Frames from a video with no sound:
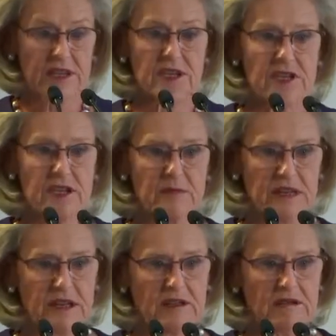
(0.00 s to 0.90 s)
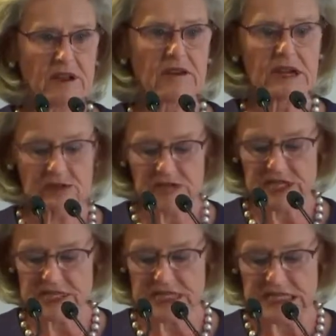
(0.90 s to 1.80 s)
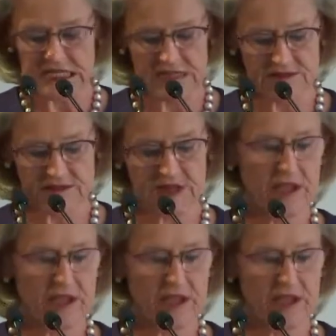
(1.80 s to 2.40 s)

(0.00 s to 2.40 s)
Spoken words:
They share many characteristics.